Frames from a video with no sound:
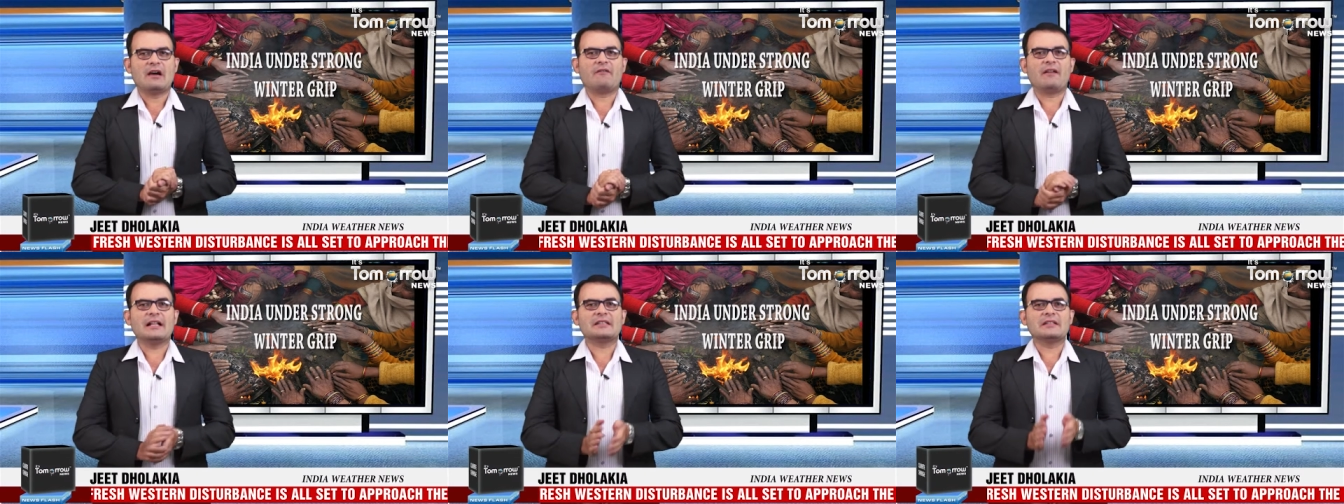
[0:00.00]

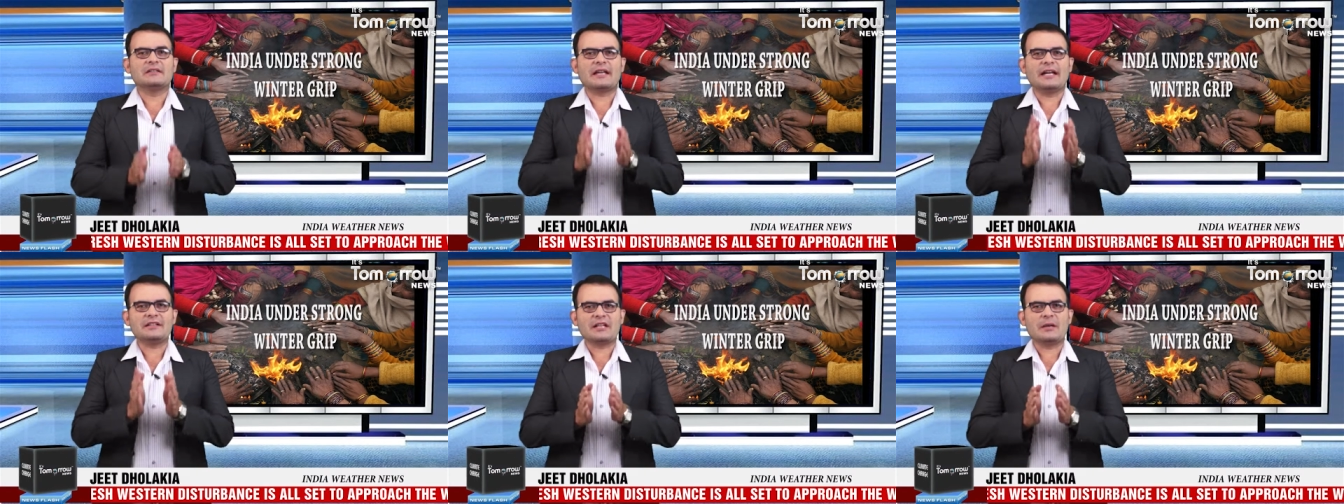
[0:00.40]
while the
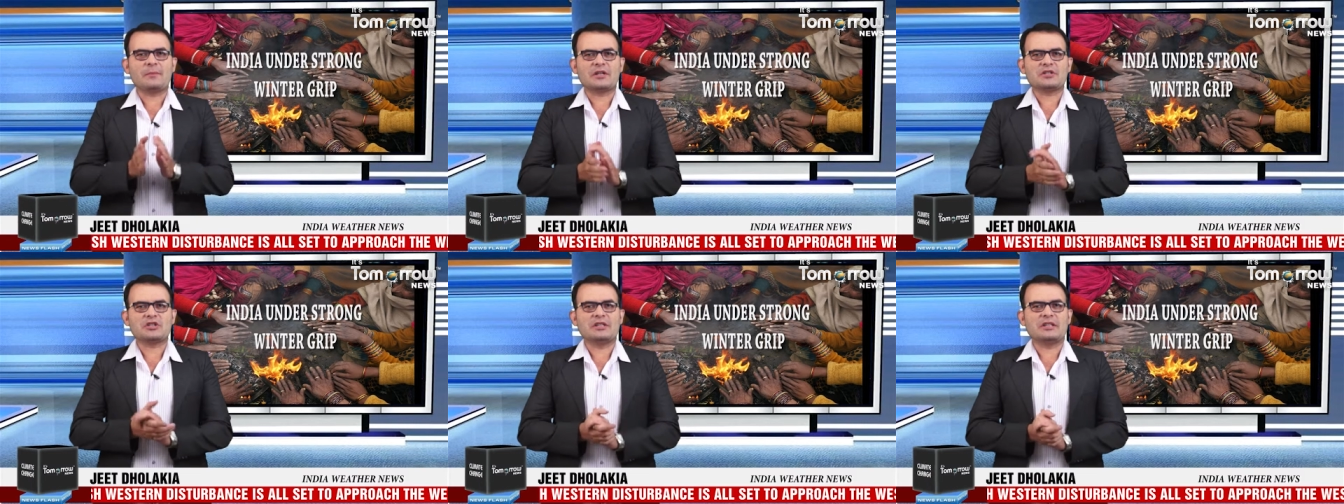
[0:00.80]
night
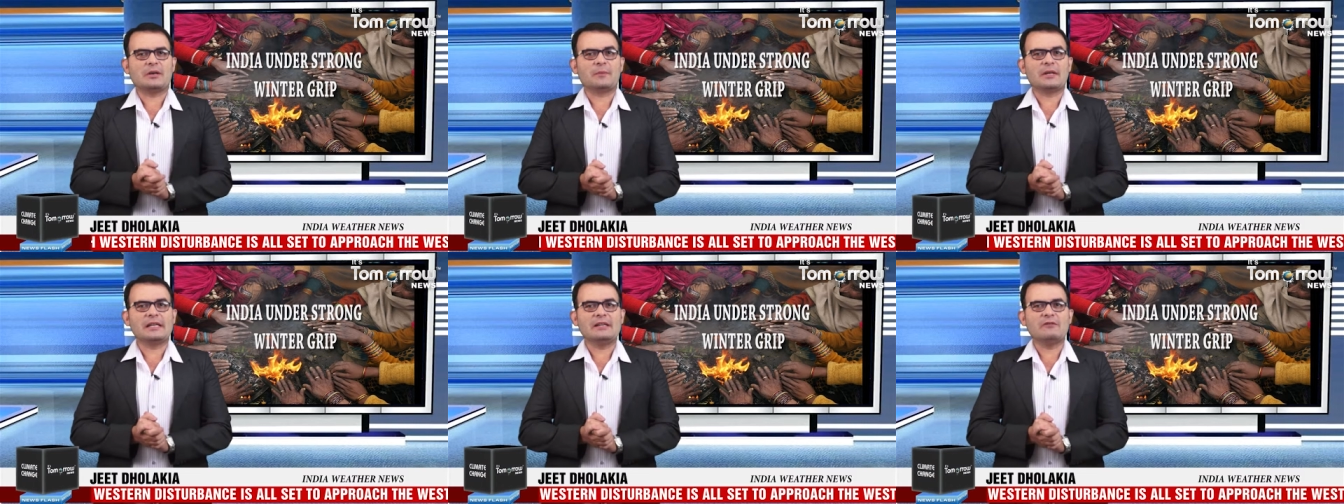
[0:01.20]
temperature in
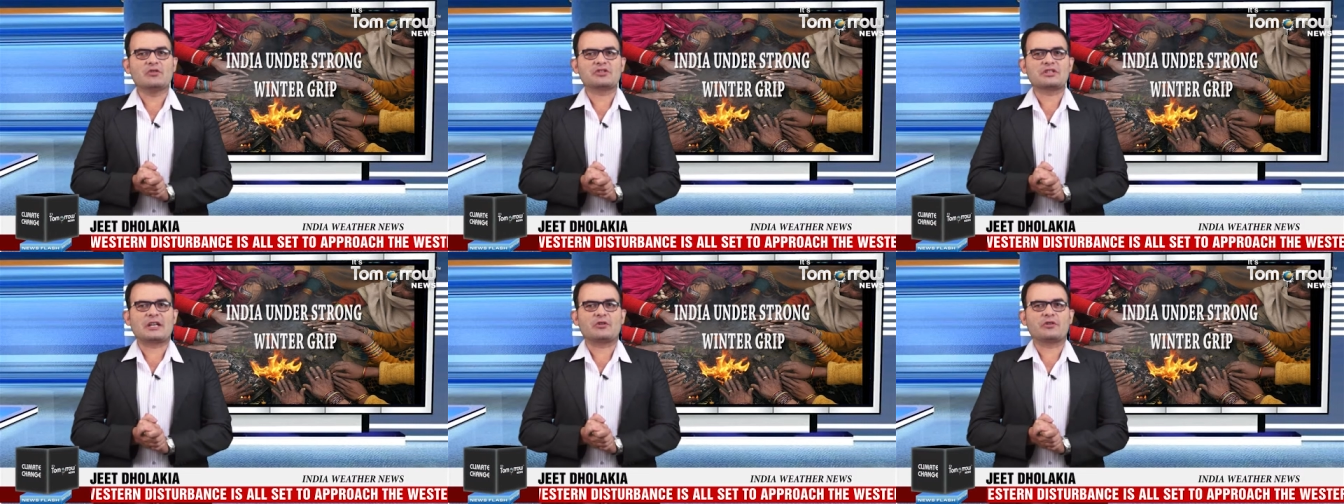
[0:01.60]
Amreli
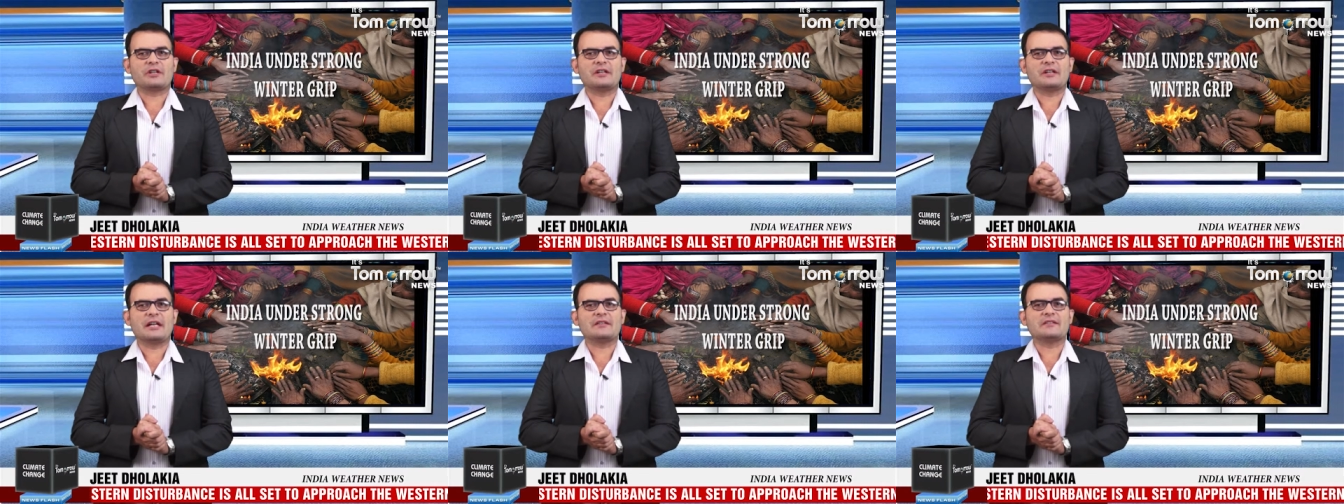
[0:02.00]
was
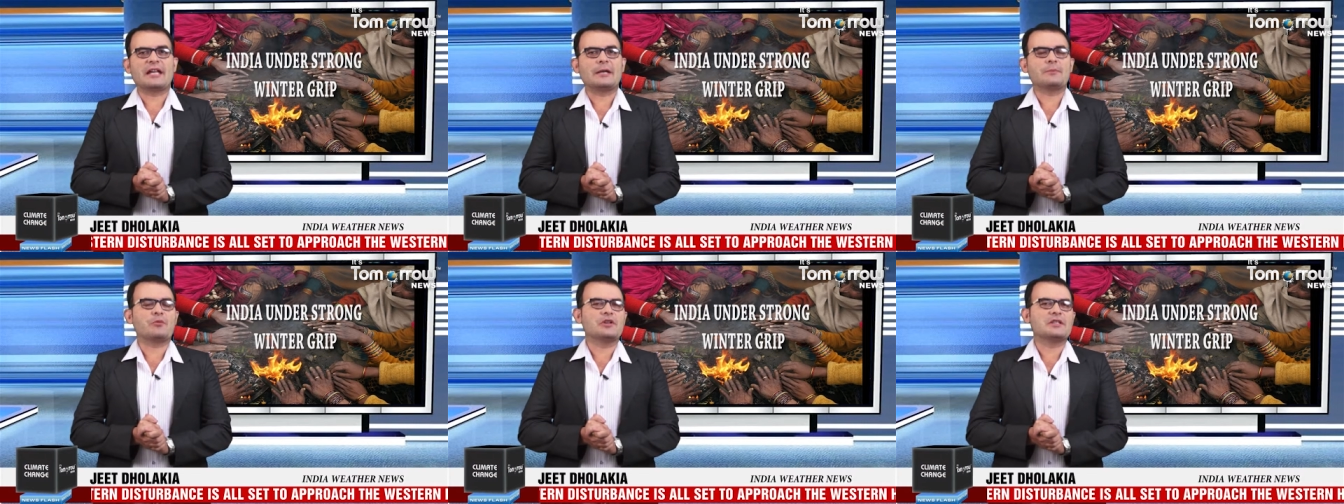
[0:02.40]
recorded at
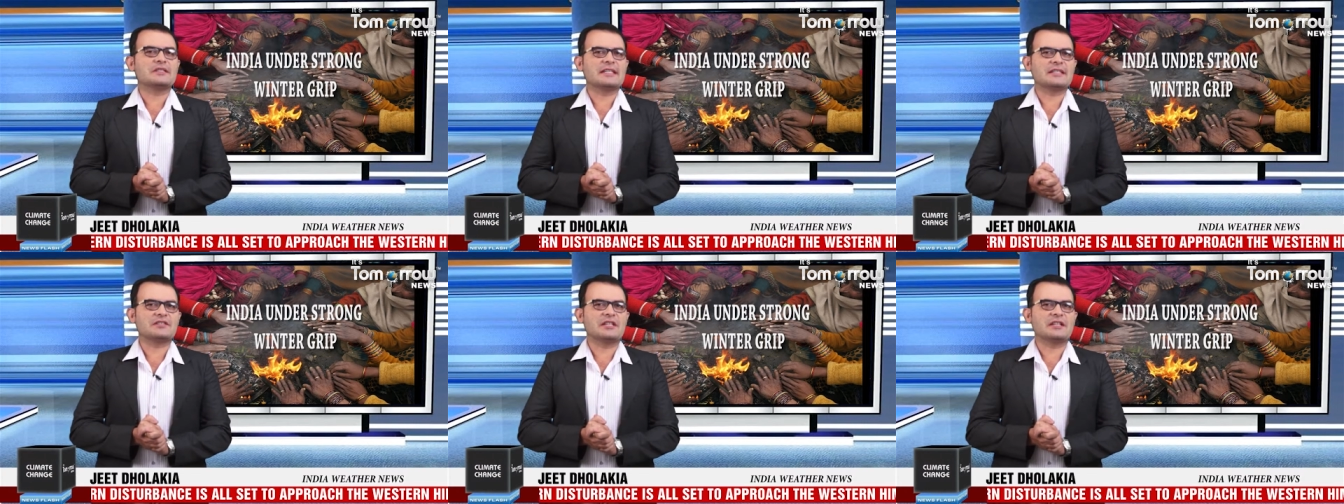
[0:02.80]

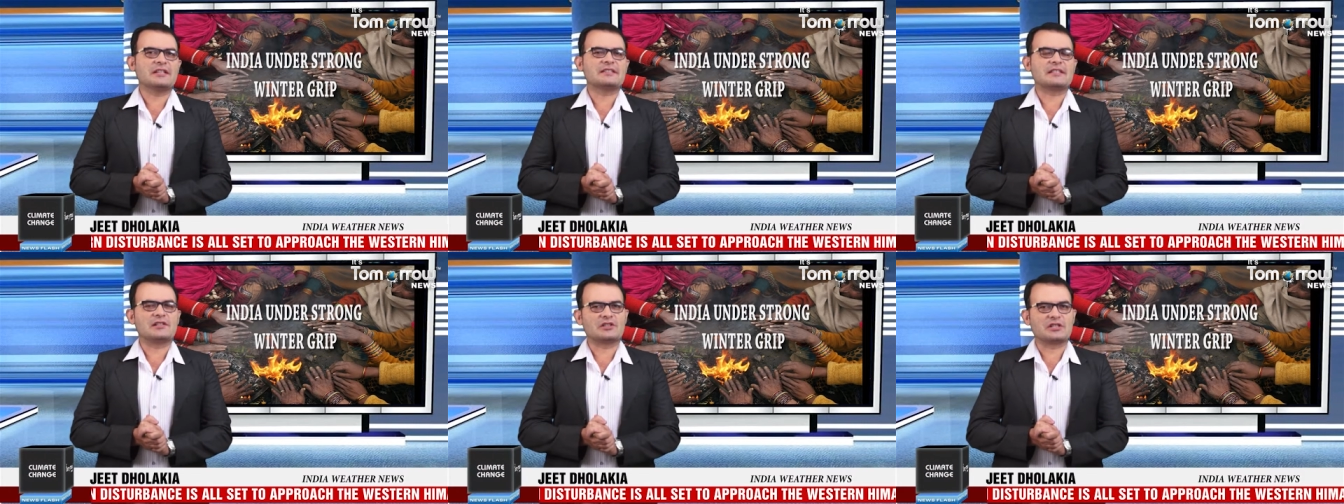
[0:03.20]
9.6
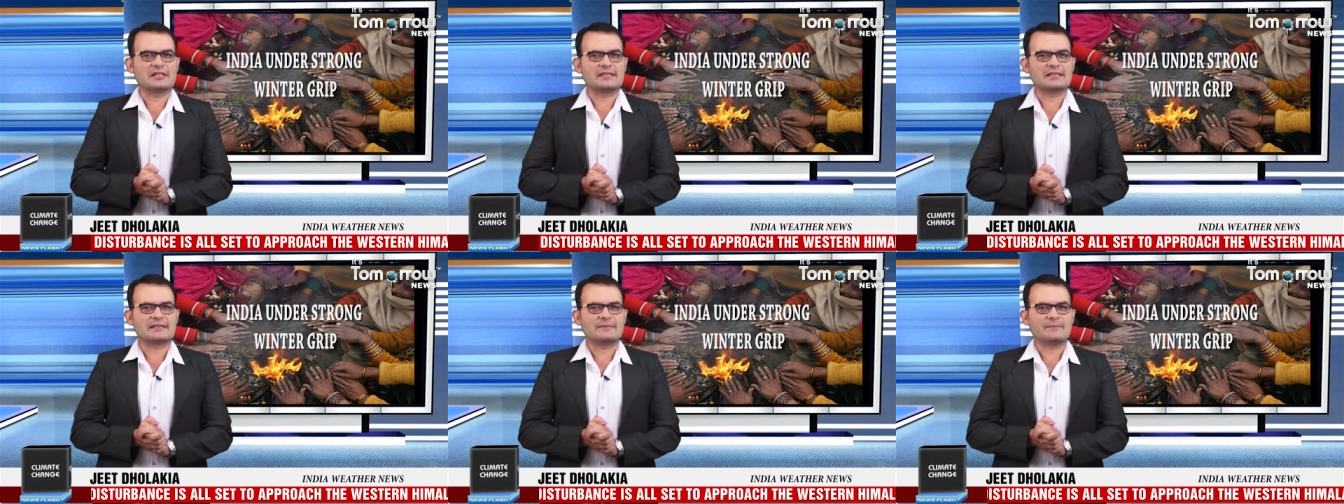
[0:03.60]
degree
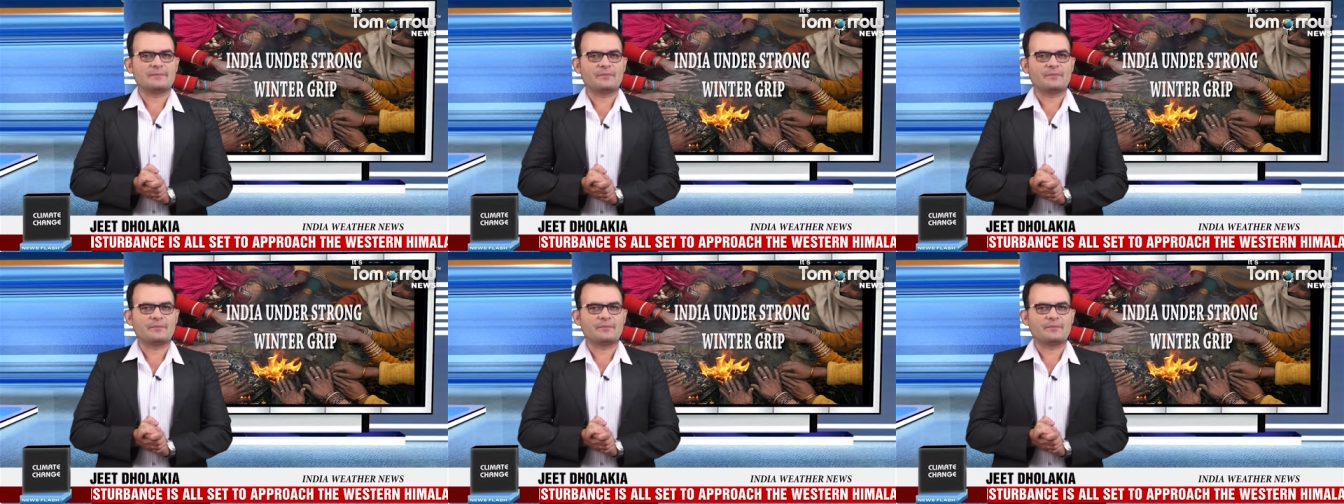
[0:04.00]
Celsius.